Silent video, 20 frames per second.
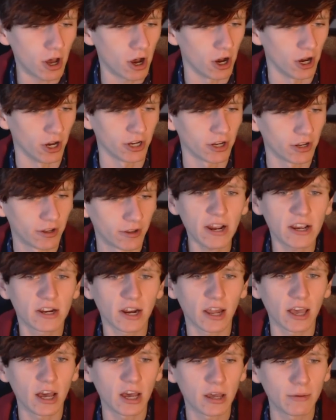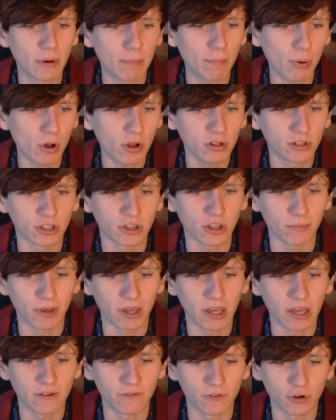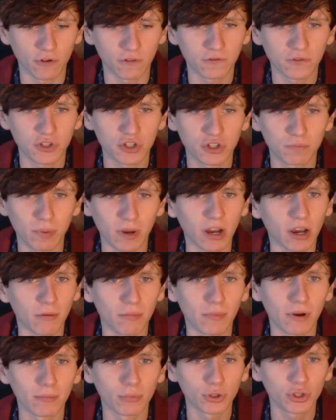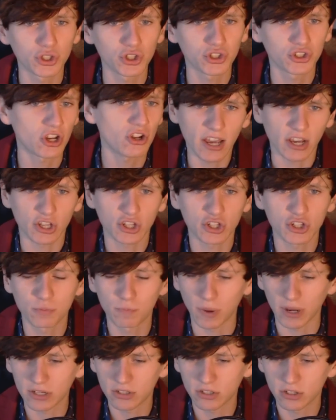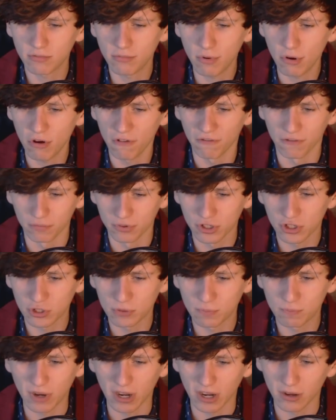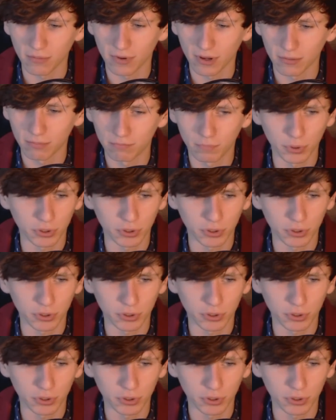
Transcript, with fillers: God, frankly, I am appalled at the behavior of Spank My Buttocks. I expected more from Spank My